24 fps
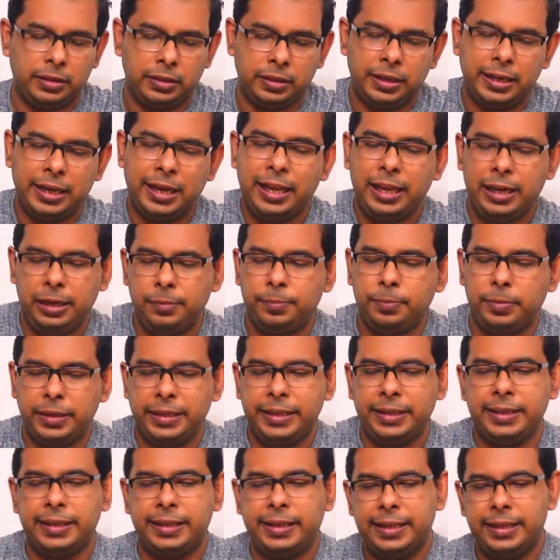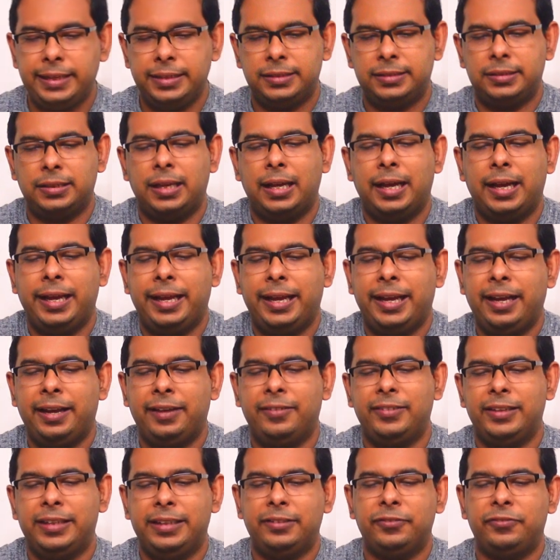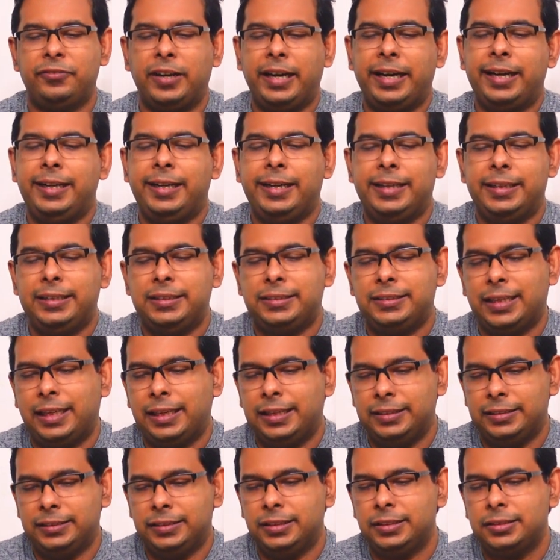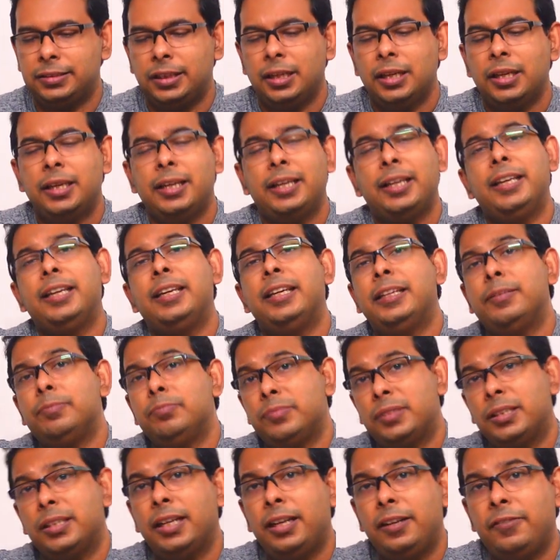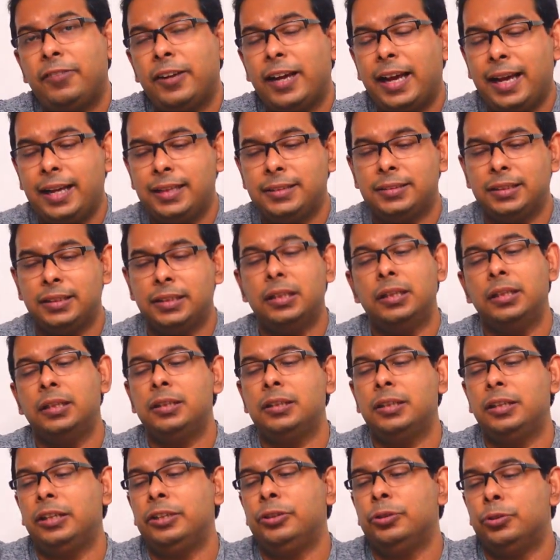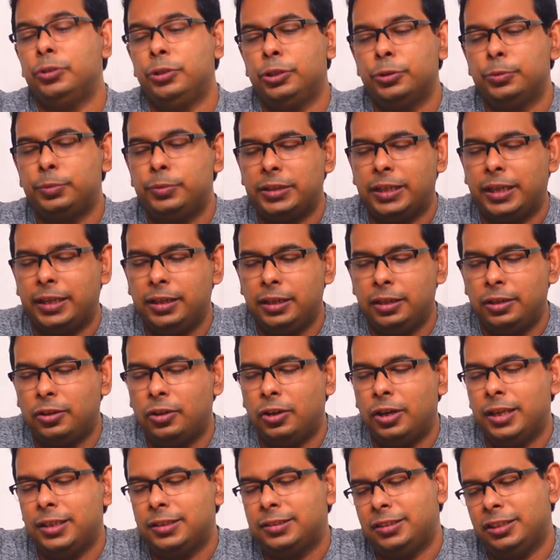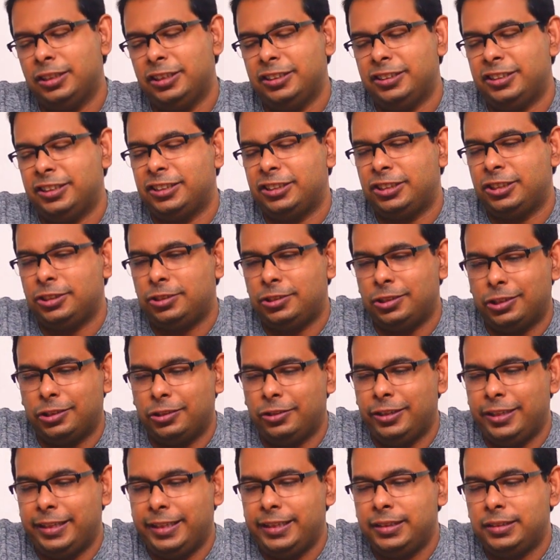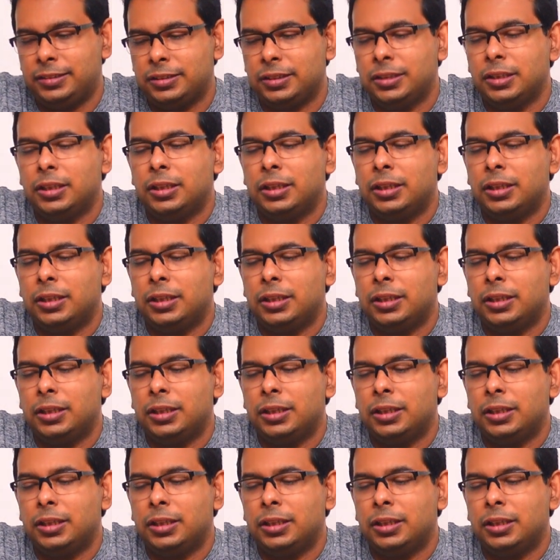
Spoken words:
help in case I find any challenges. He himself has a YouTube channel called as 360 Securities.